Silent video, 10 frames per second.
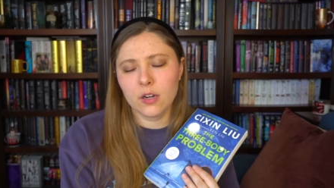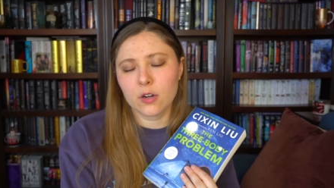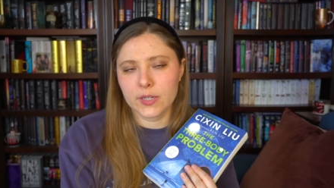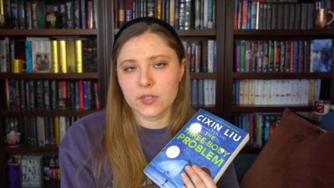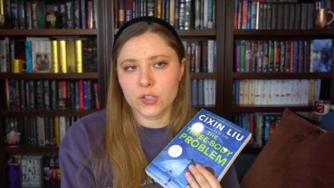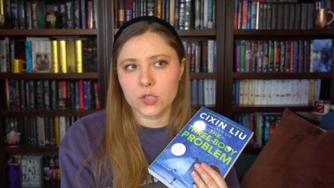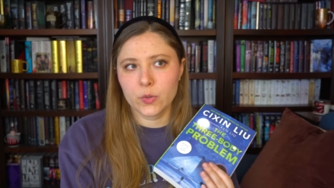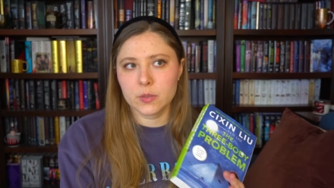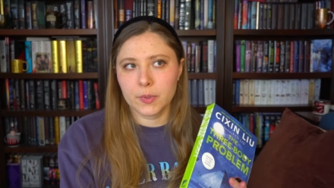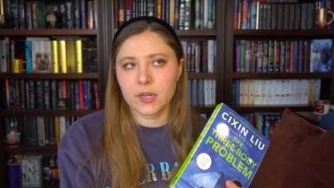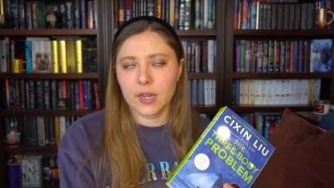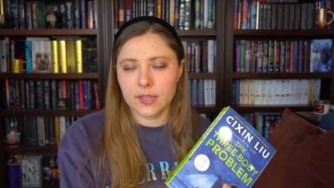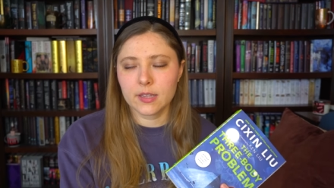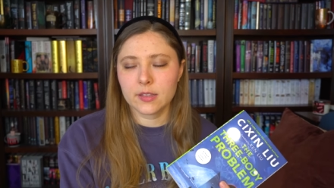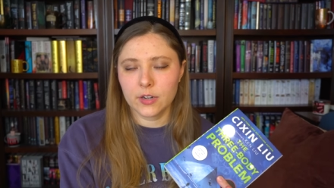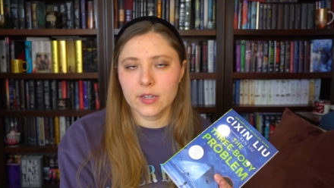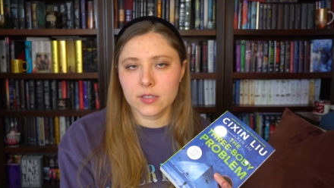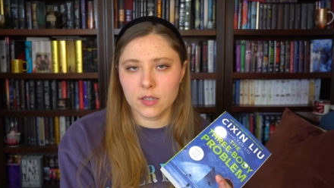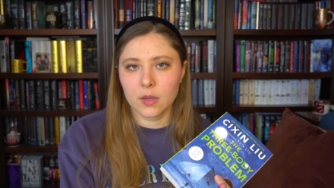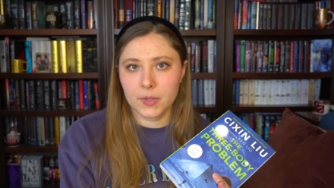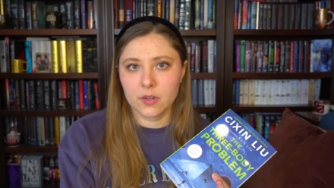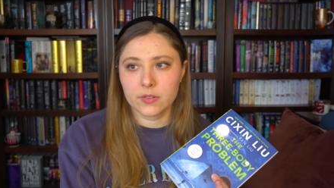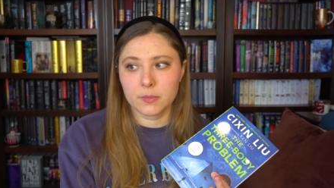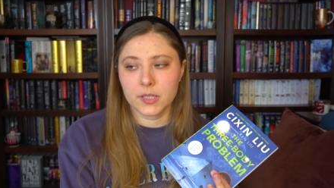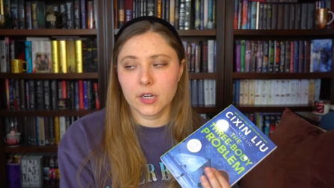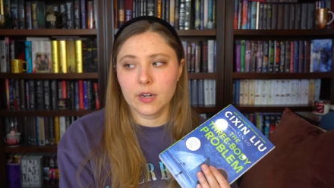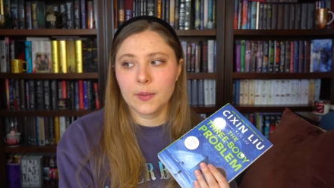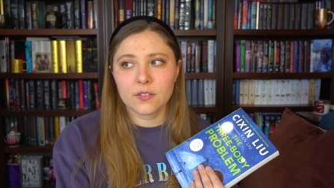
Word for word: are quite different stories, but I think there is a bit of similarity.